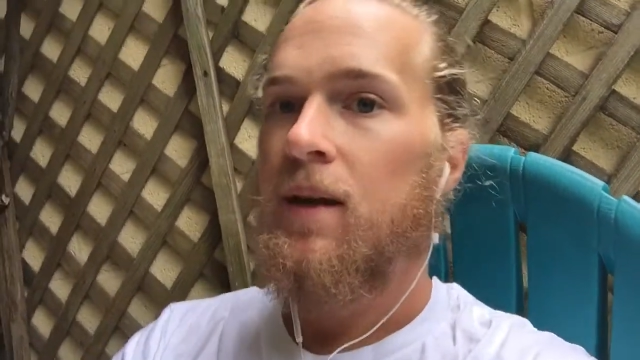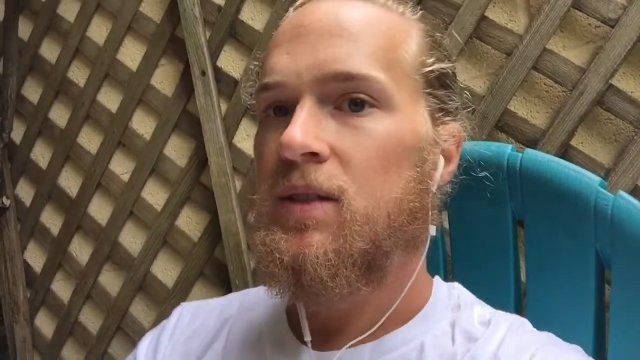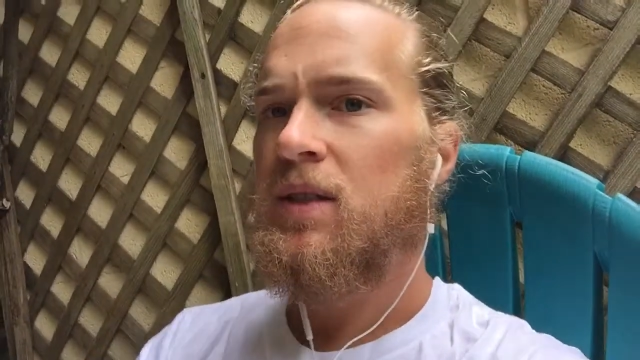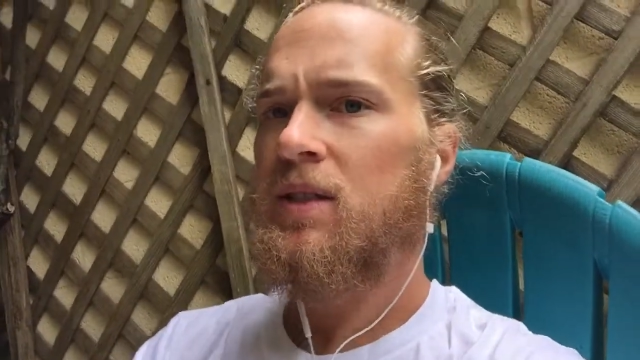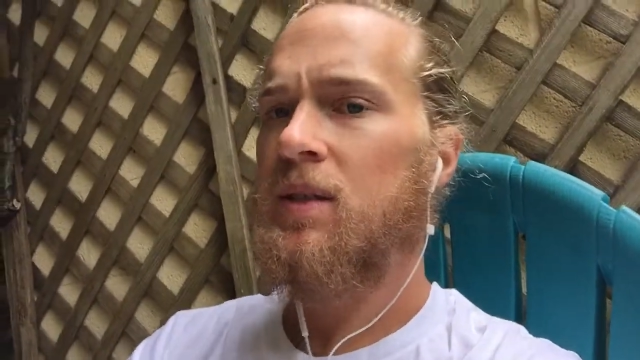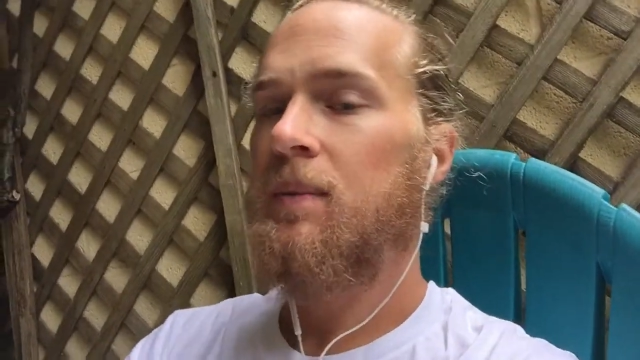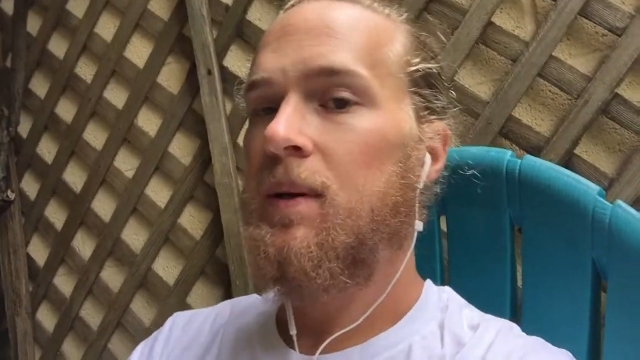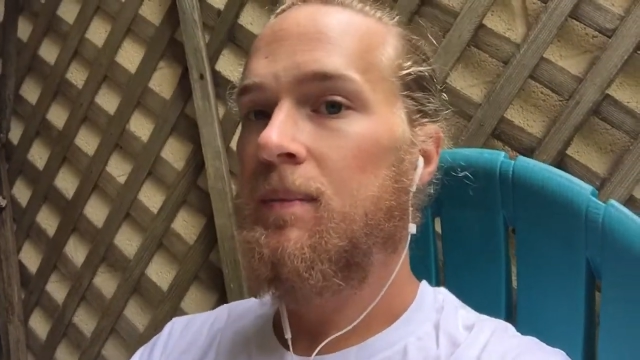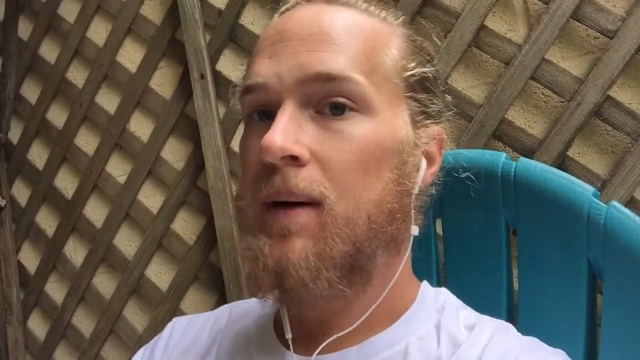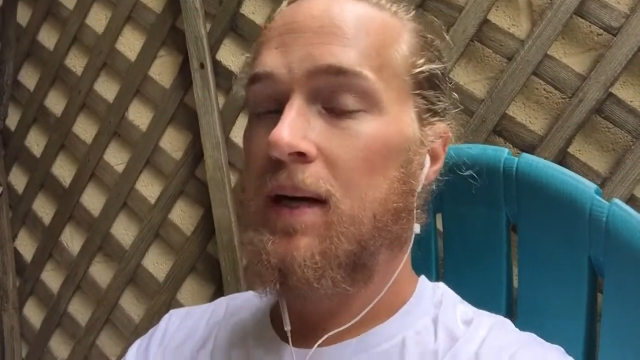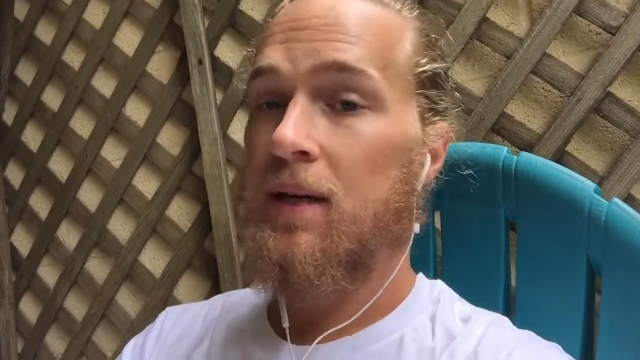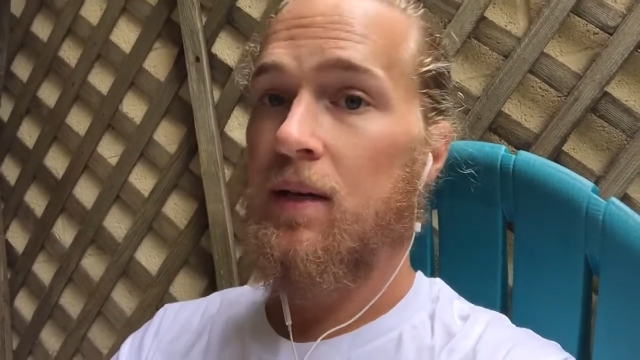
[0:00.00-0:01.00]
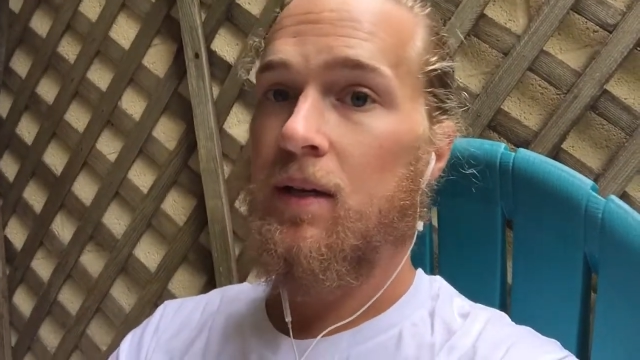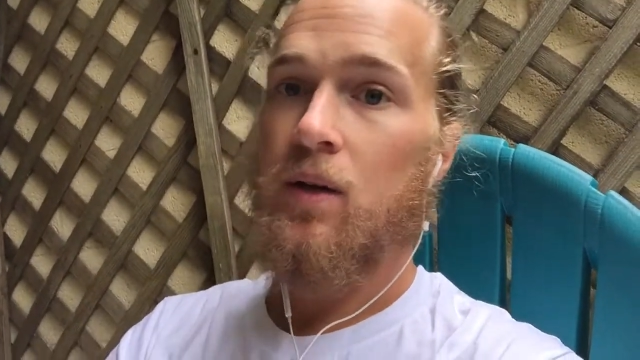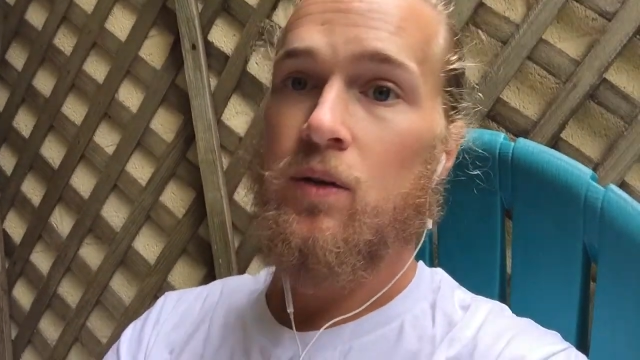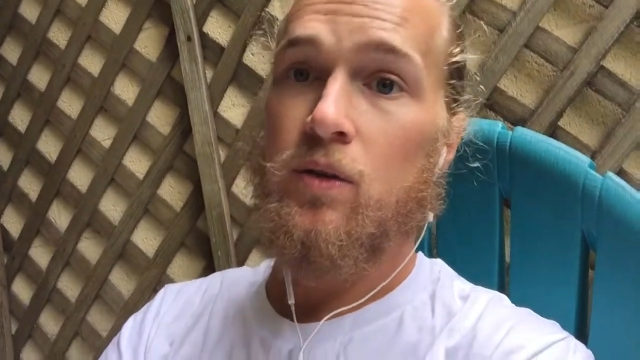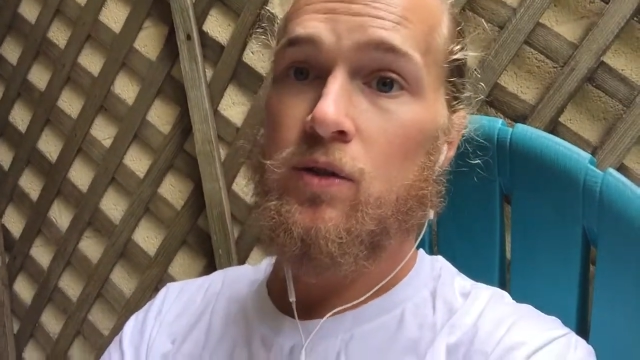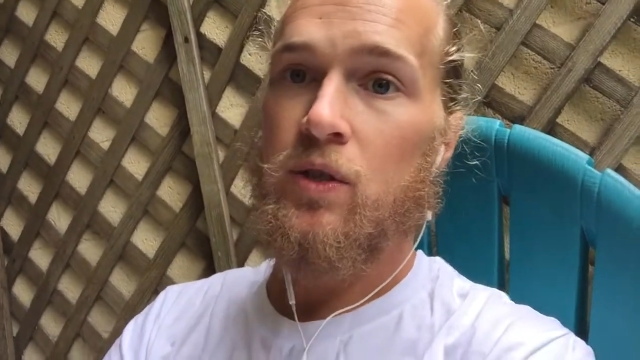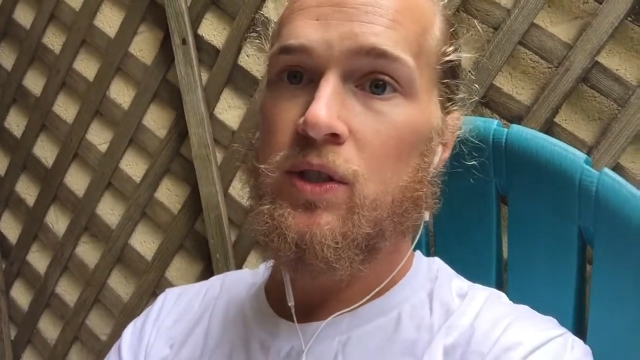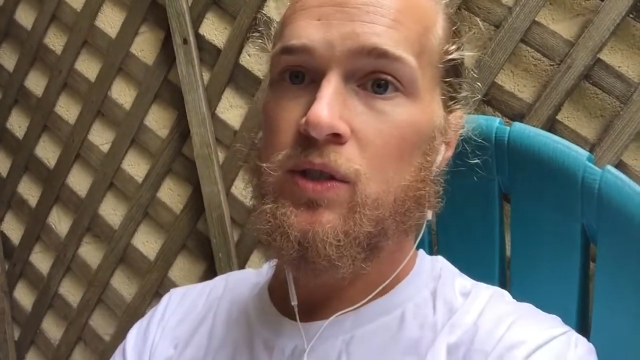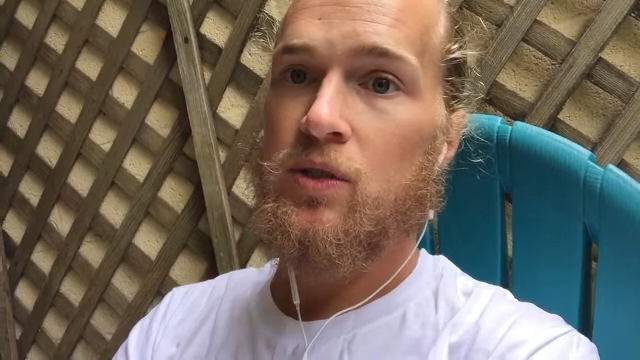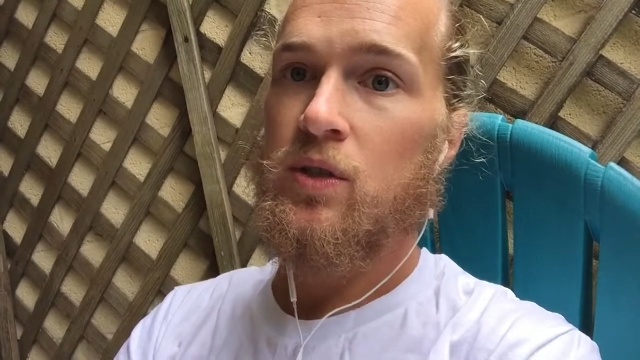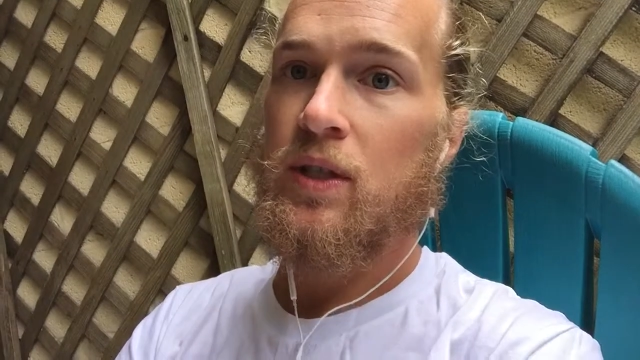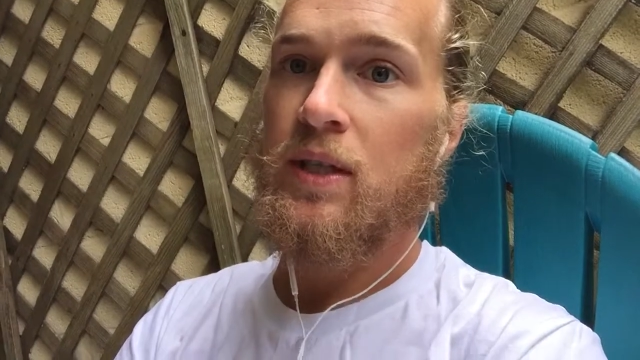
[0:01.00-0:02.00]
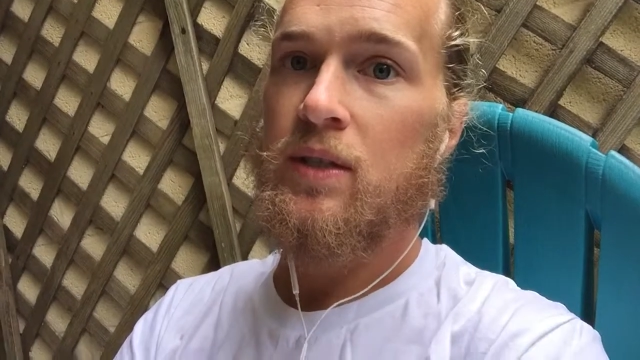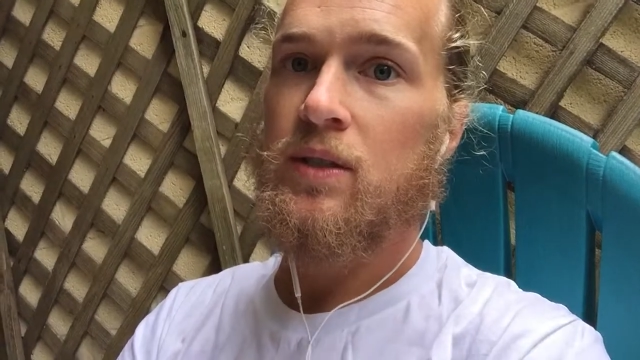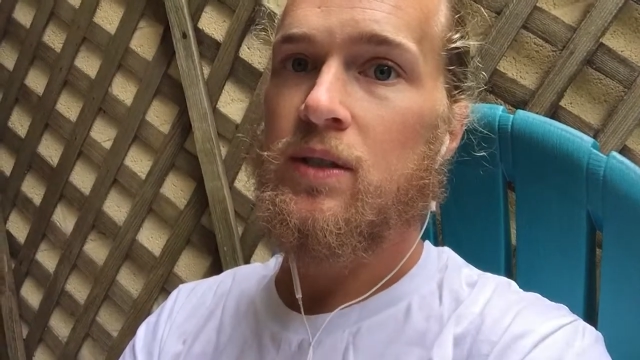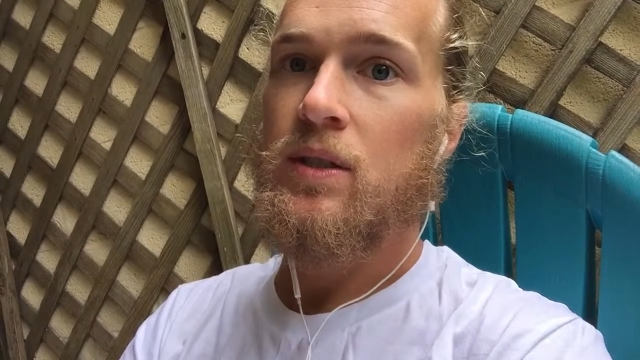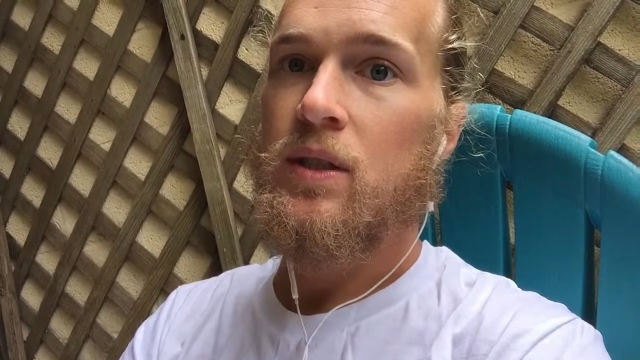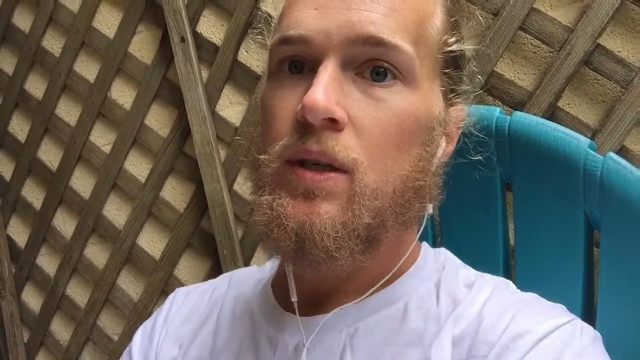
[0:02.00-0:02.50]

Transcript: just to meet my, you know, nutritional needs.